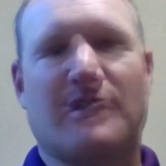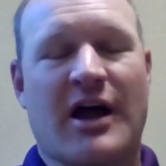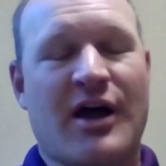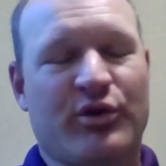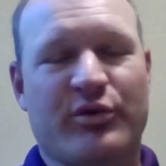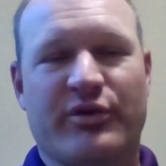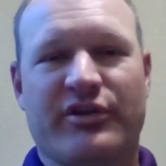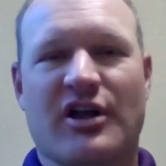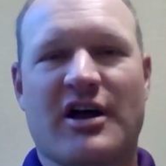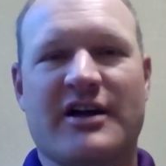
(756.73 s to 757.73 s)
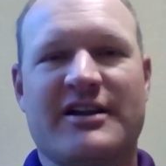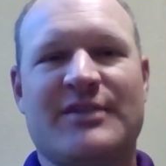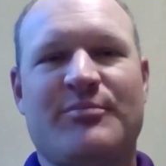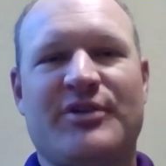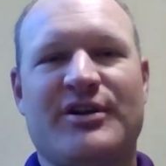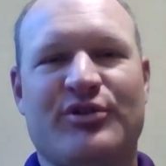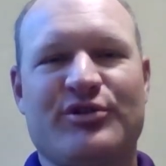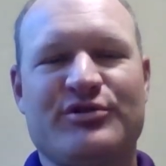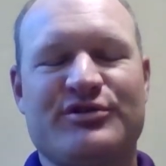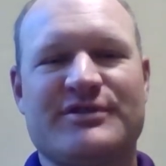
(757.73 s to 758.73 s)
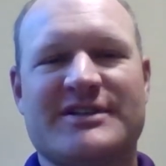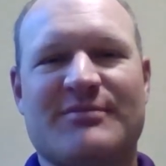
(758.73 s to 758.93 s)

I work with a lot of independent producers